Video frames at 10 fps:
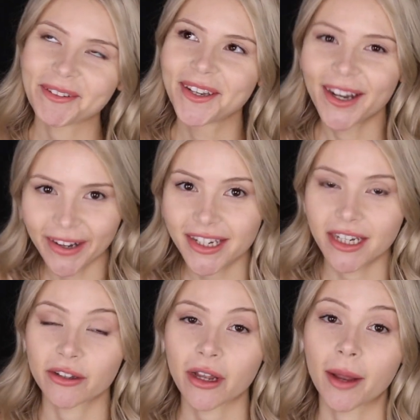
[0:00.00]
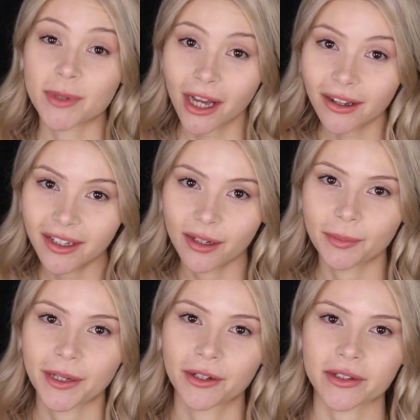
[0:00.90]
no idea what I'm talking
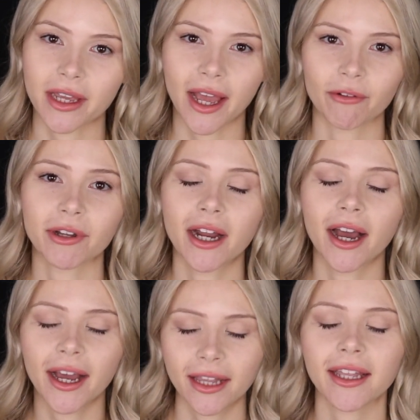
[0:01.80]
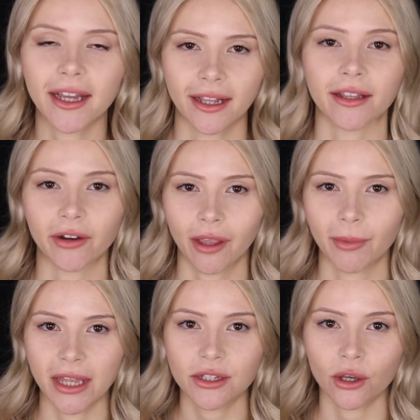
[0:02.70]
about, I would highly
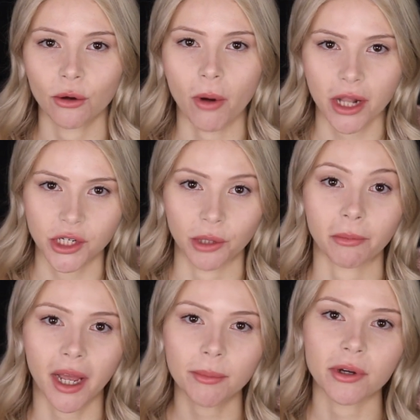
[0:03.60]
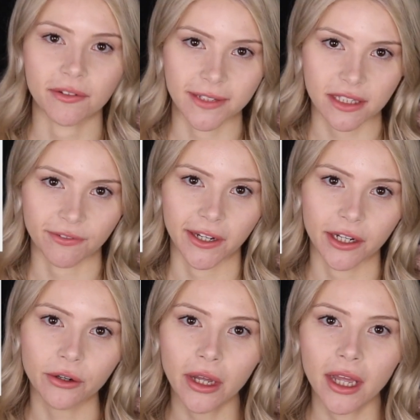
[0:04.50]
recommend go watching my previous
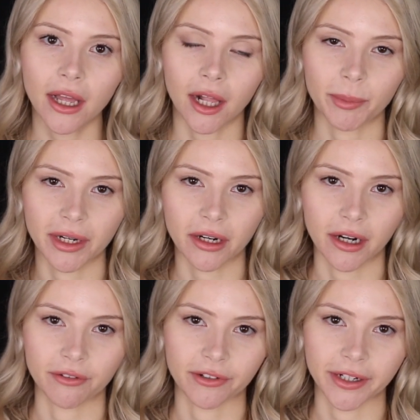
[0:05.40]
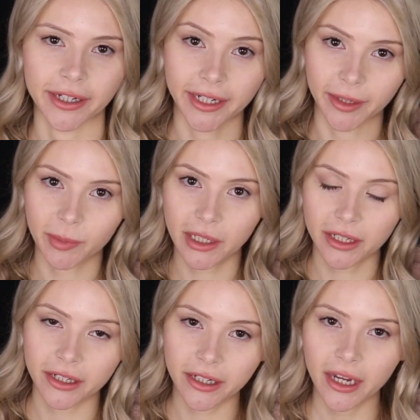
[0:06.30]
video. I'll put a card for it up
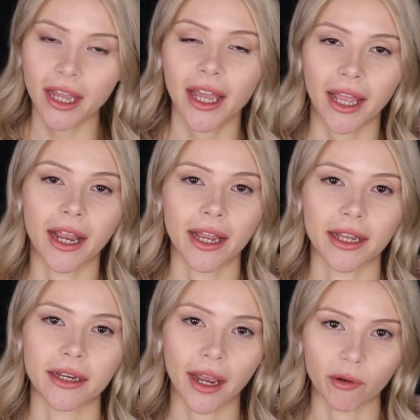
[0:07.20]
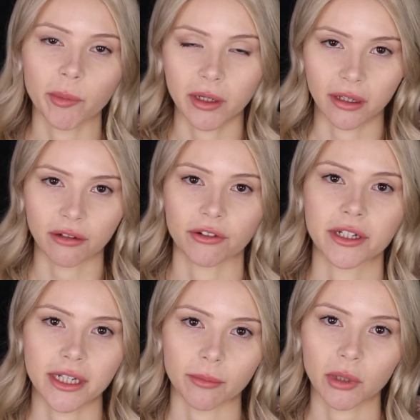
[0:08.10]
here and I will put a link for
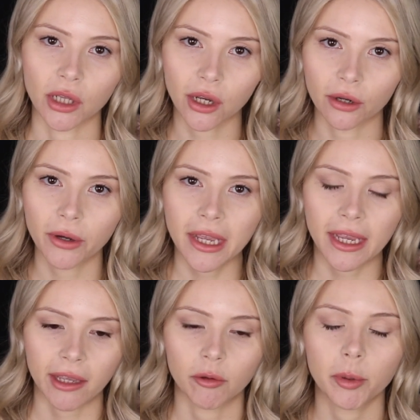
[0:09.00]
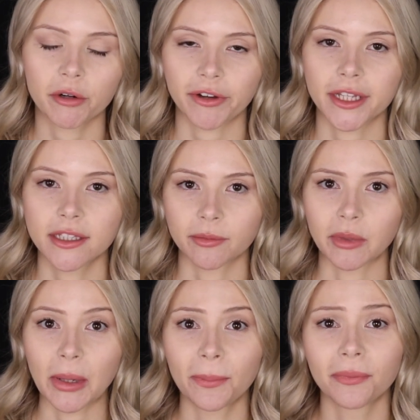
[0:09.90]
it down below. It'll provide
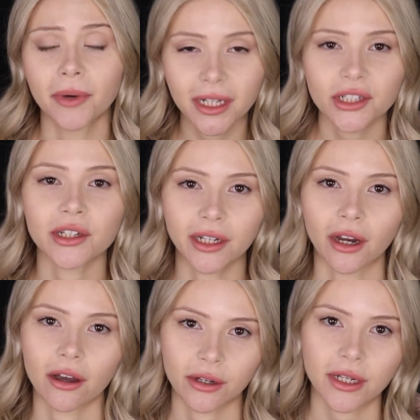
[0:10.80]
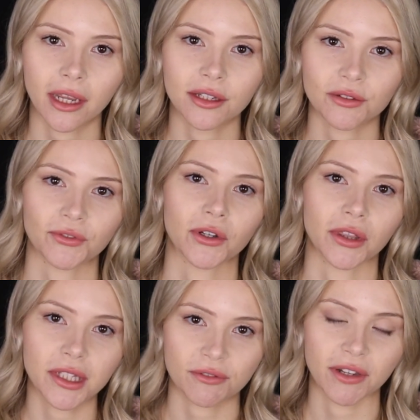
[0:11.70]
some much needed context for
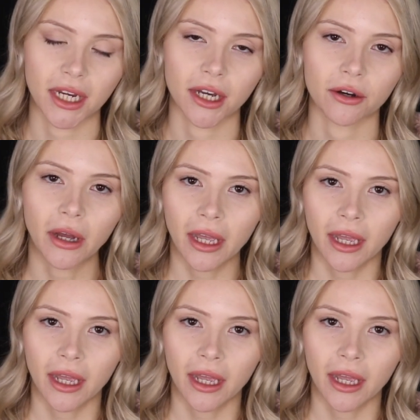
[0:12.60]
this video,